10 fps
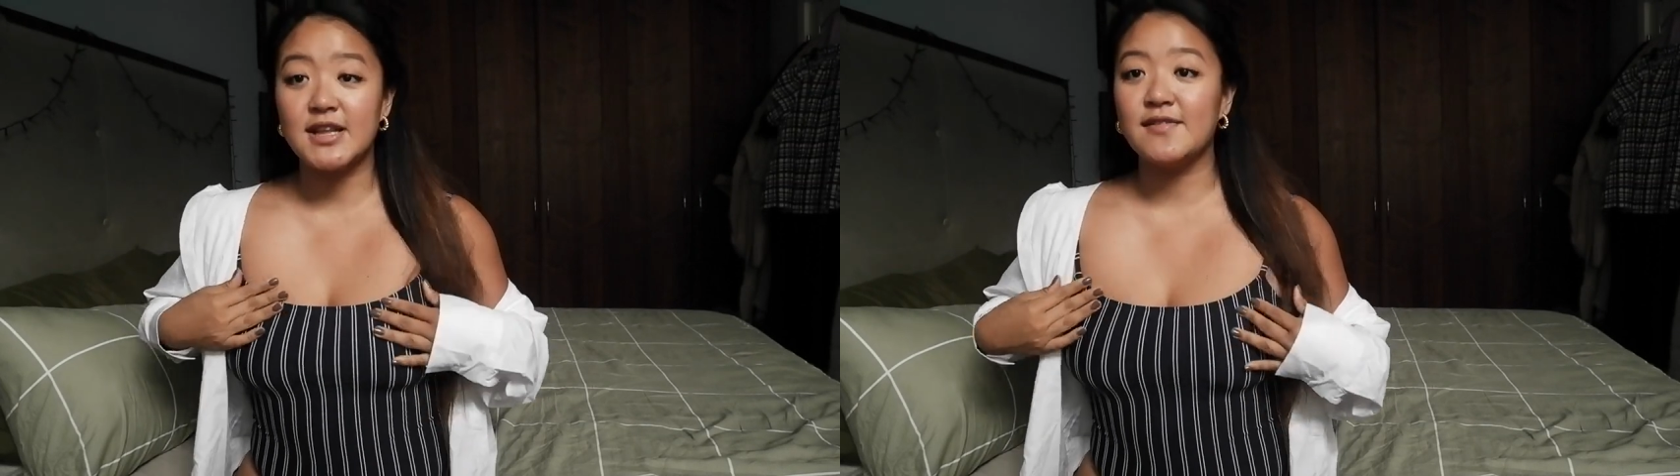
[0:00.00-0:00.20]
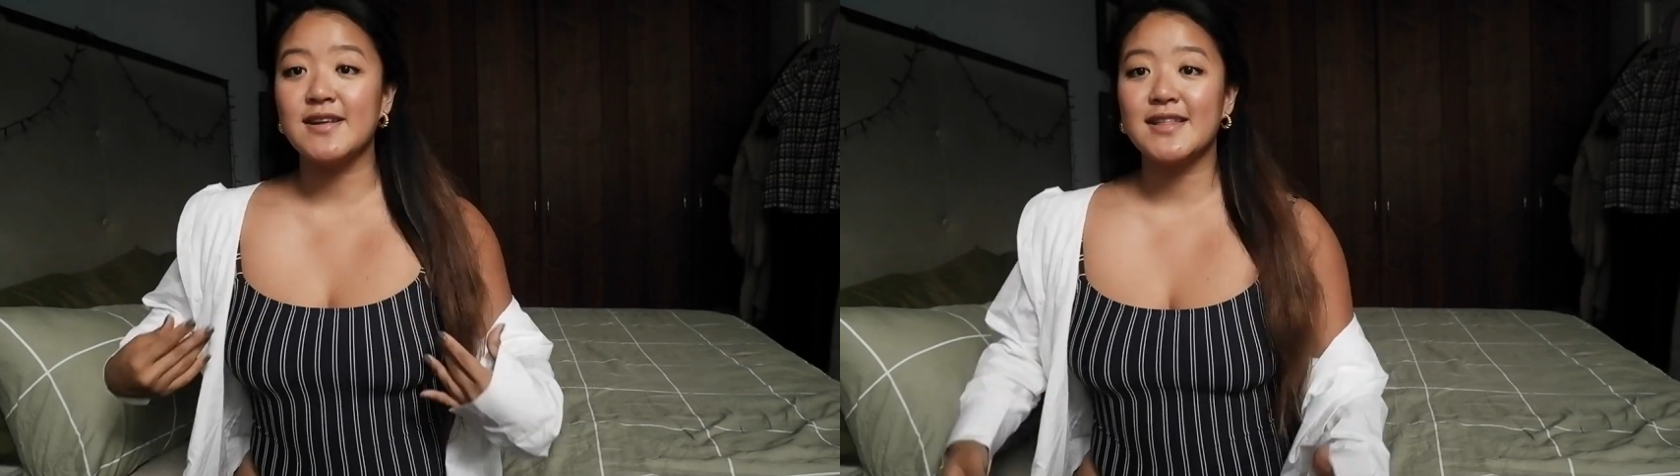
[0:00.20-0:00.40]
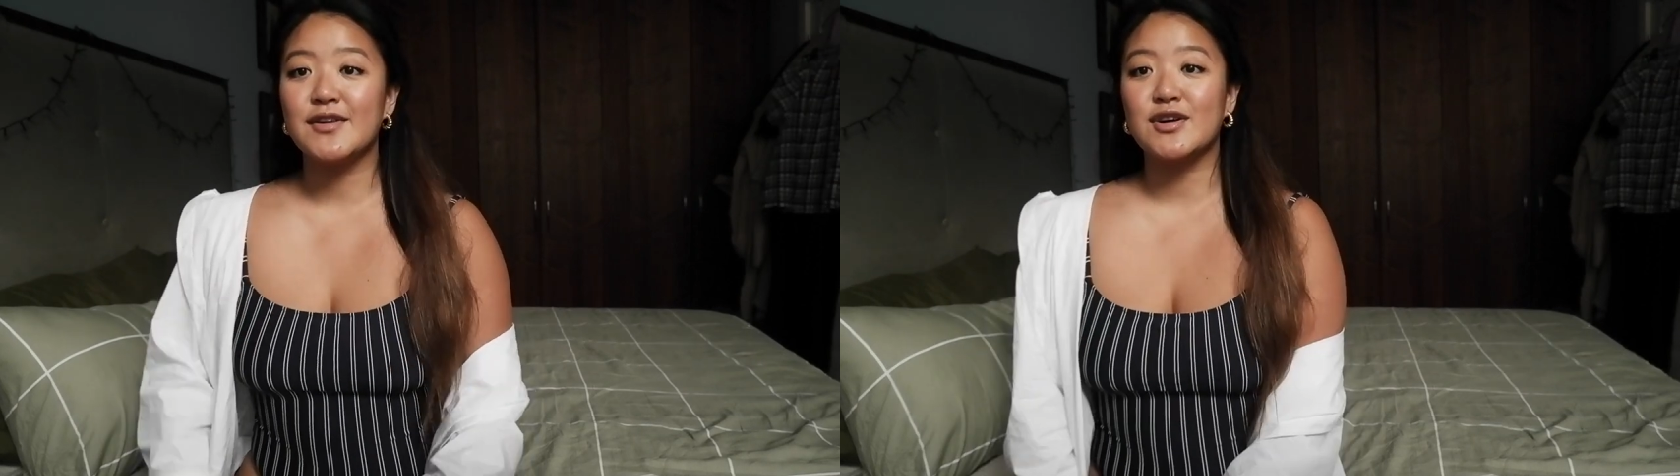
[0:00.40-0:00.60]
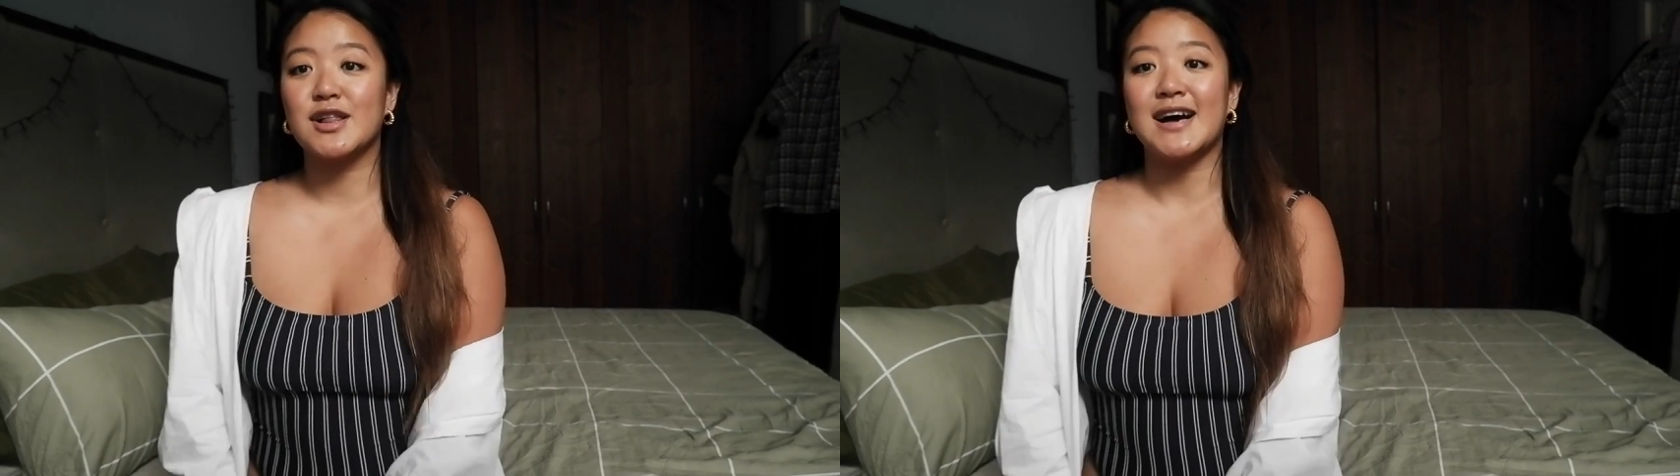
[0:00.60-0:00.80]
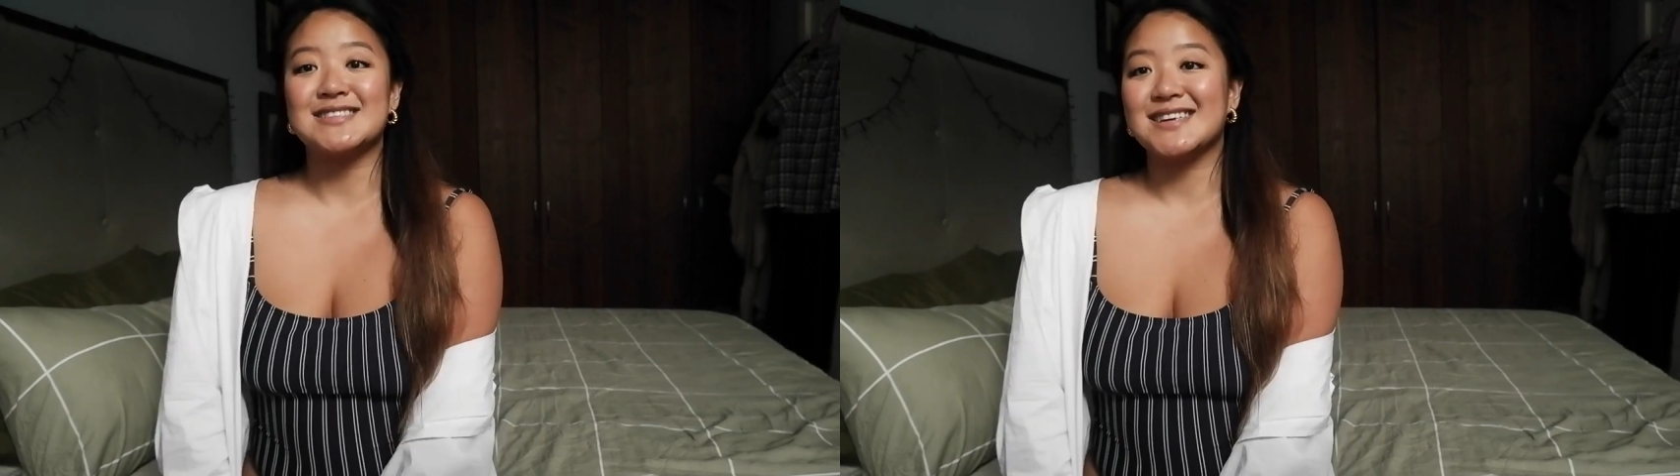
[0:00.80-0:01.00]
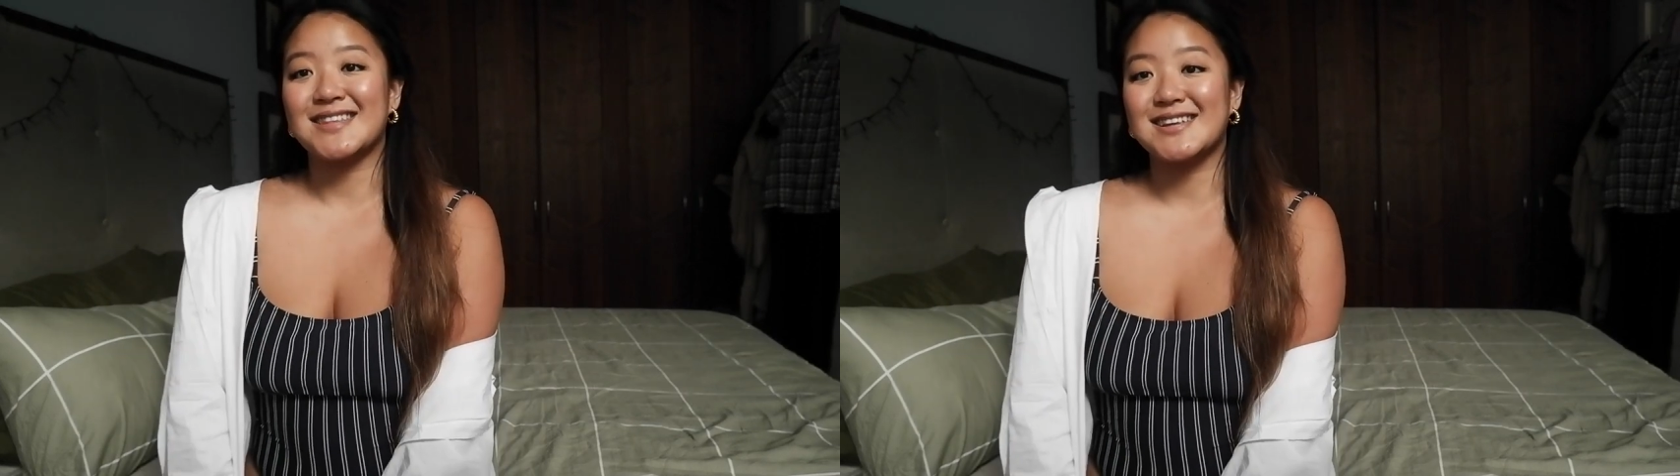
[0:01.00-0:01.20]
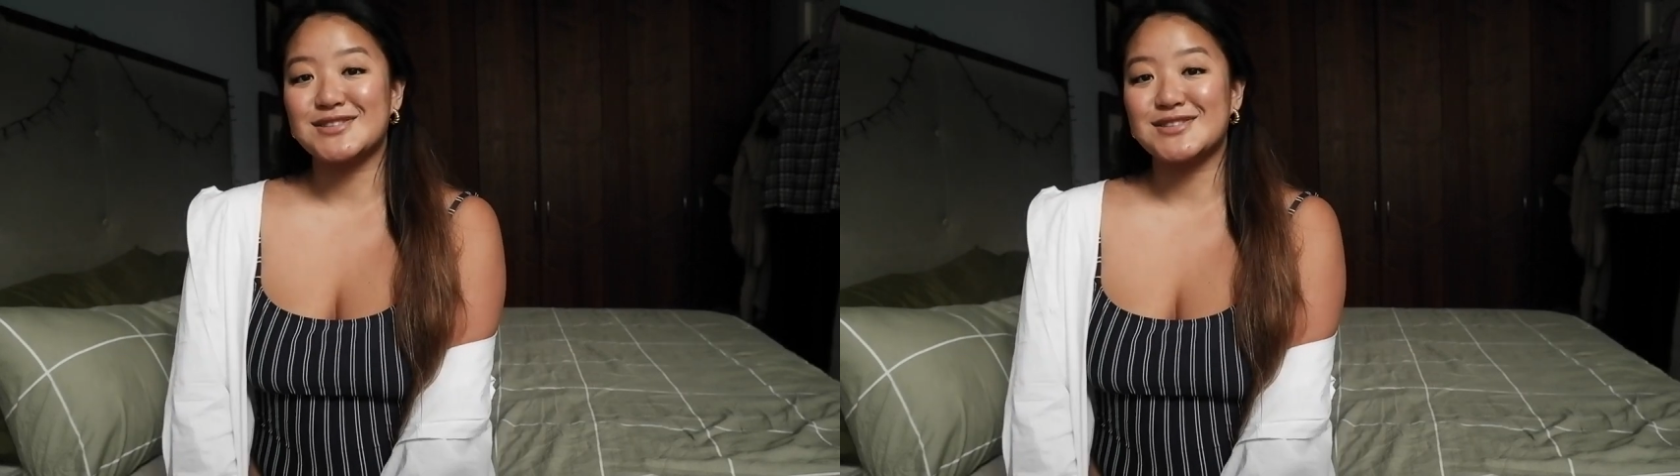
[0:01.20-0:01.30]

lovely little classic thing